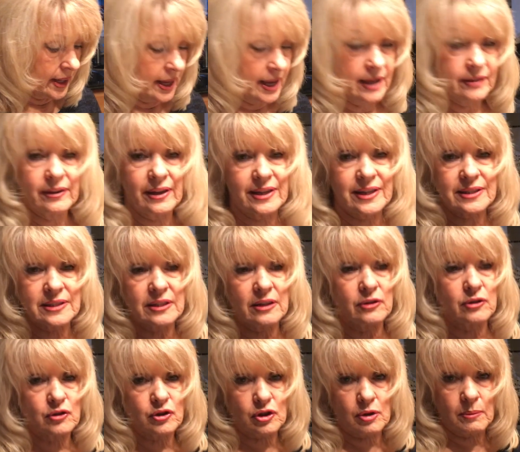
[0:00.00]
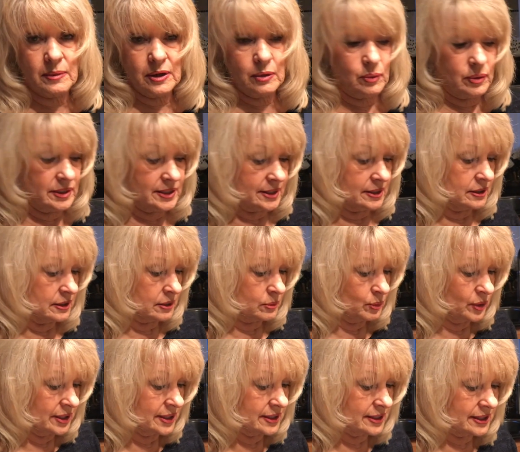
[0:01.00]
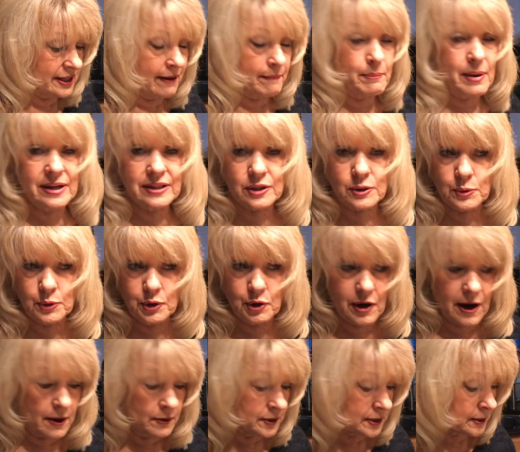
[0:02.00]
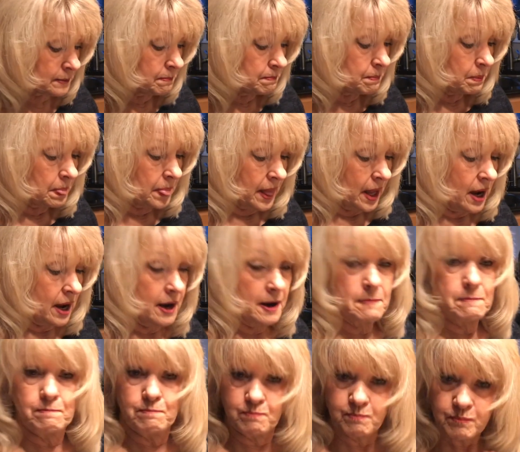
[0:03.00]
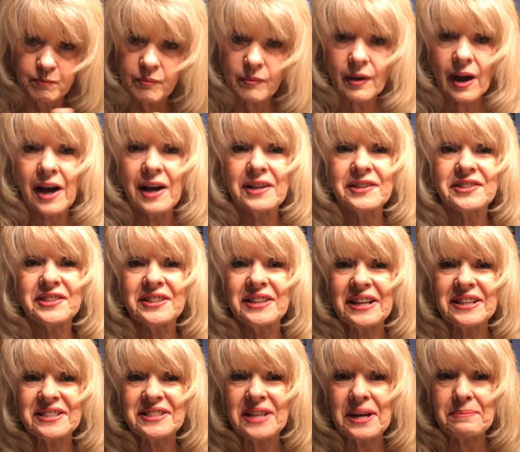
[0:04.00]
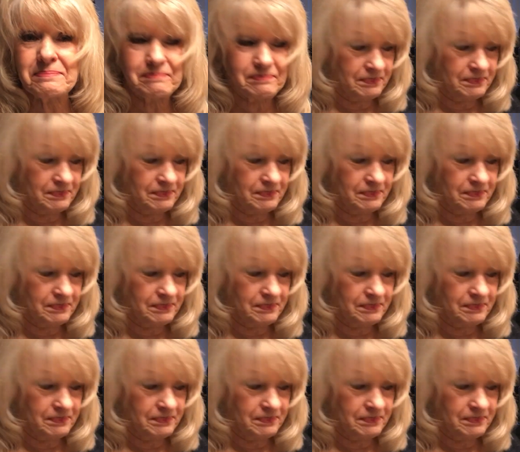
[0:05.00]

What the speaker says: And like I said, there's so many reasons to have pesto in your house. I'll see you next time.